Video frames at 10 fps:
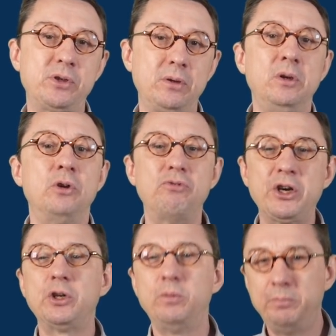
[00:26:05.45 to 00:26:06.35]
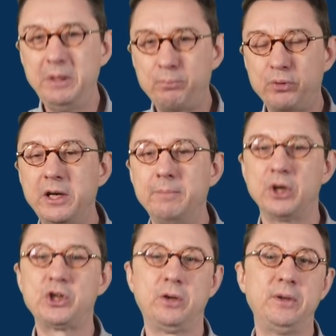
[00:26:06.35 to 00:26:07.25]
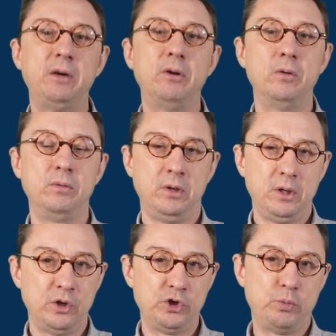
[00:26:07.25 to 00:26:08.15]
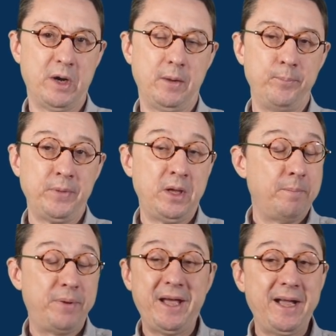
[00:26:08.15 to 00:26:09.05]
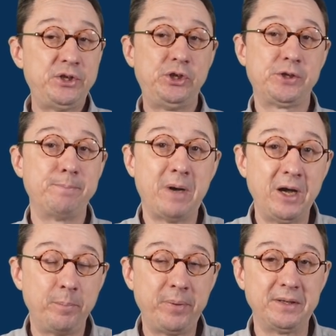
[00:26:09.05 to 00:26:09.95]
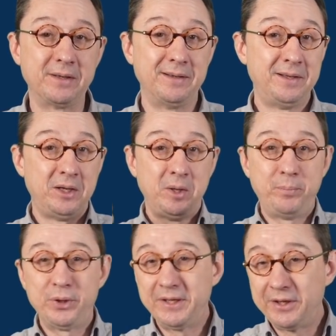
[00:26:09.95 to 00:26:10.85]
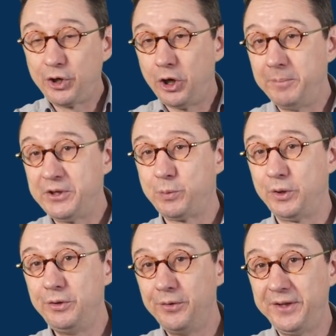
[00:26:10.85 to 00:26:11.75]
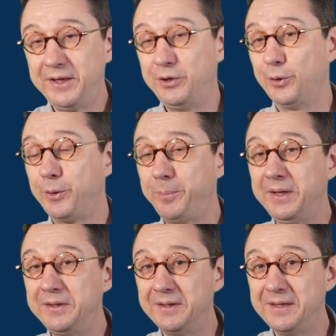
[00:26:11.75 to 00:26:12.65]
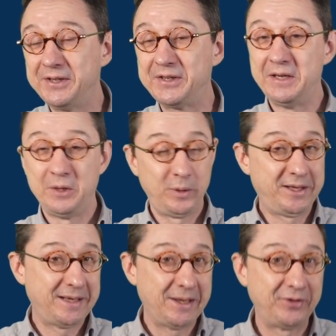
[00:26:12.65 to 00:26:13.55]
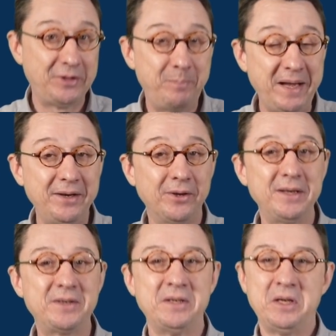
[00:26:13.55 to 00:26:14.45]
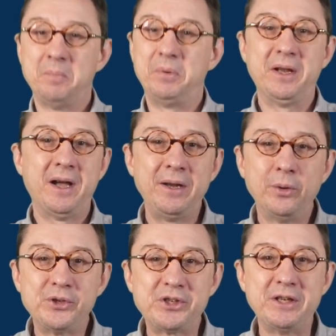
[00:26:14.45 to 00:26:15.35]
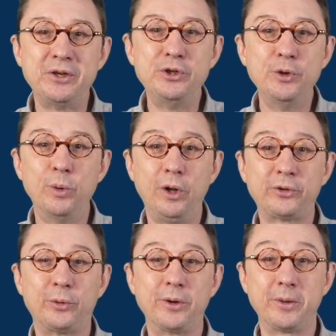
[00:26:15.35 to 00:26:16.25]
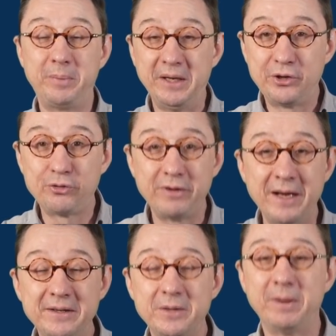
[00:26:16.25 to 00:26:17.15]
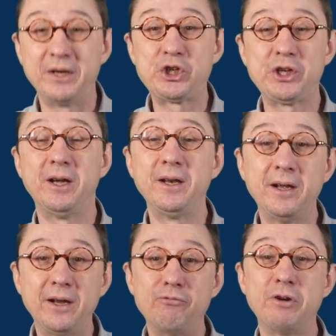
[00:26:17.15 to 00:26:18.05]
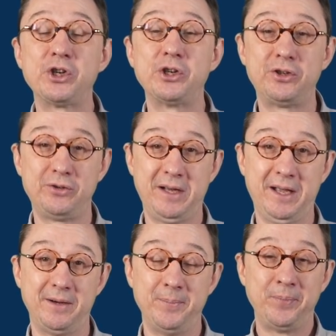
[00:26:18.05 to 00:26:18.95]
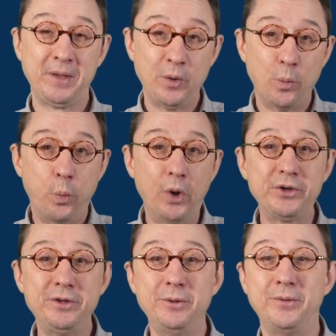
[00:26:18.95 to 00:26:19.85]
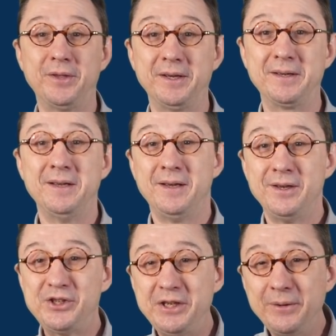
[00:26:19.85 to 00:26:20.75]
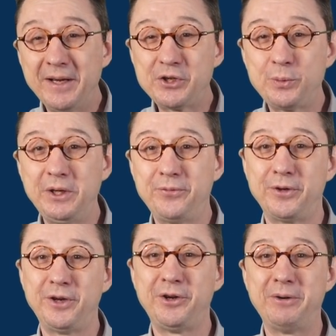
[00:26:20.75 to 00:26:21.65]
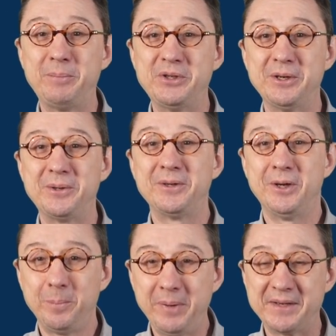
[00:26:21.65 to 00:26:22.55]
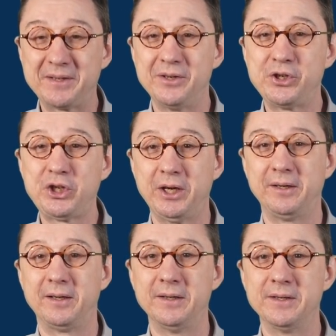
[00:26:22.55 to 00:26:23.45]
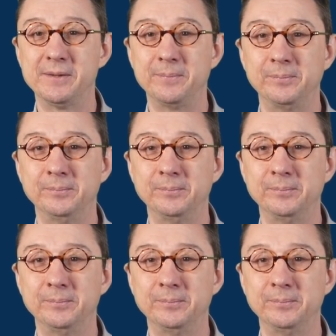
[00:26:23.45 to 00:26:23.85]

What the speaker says: So Russia would be pretty much on their own as well. But that is just my opinion. Put in the comments what you think your opinion is. We can have a debate on it, but I don't see a new world order being created by China and Russia together. What do you think? See you next week for another episode on Pascal's China Lens.